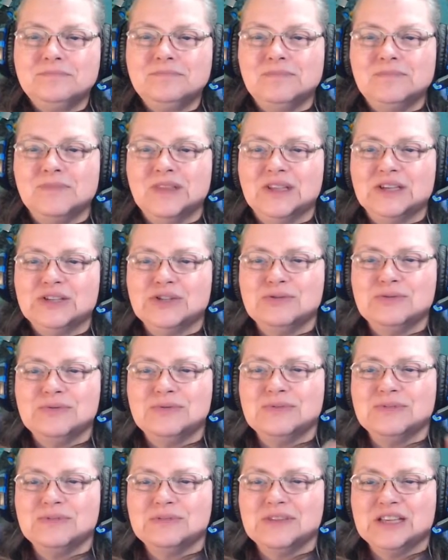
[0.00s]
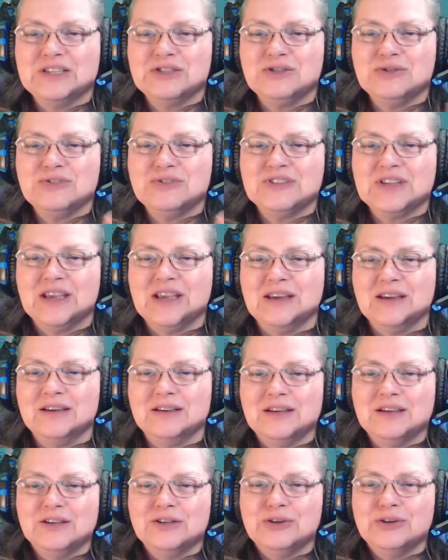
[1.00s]
that you say
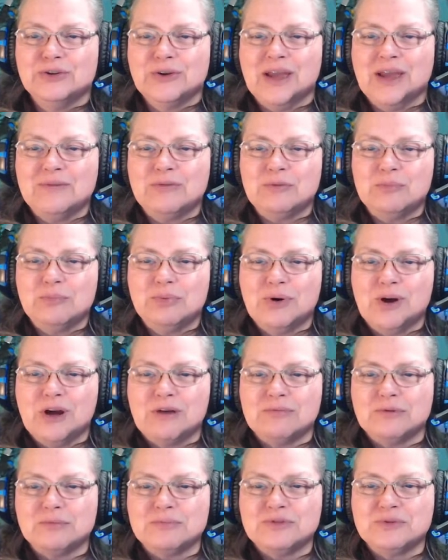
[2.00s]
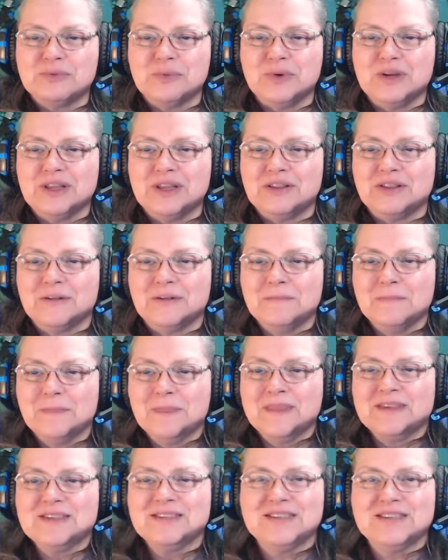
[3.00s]
you're having problems with?
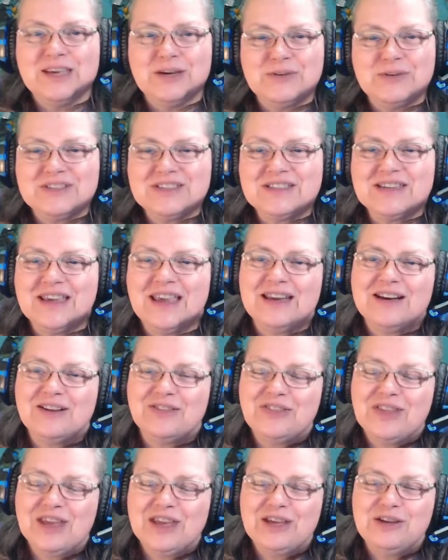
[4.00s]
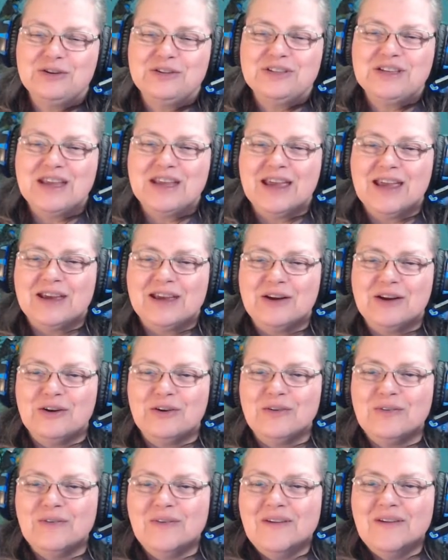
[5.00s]
Secret Santa, thank you,
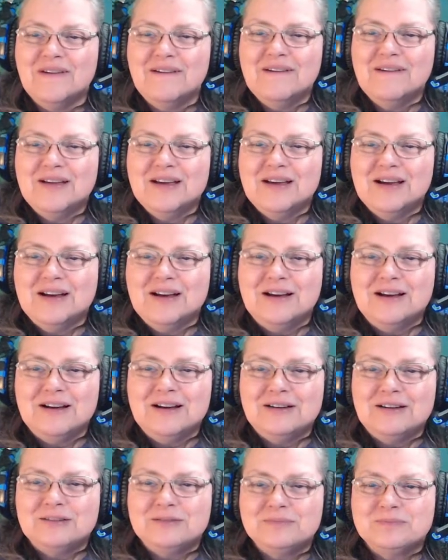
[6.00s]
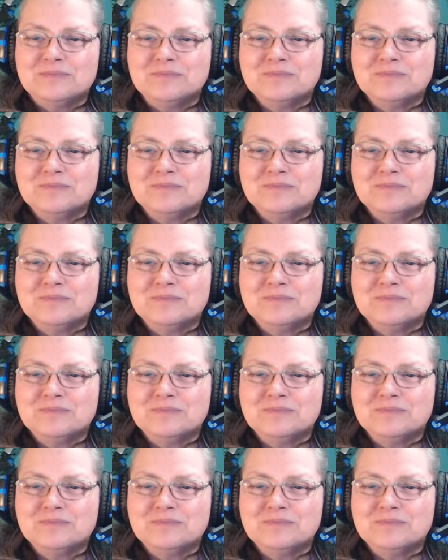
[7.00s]
Diego. Um,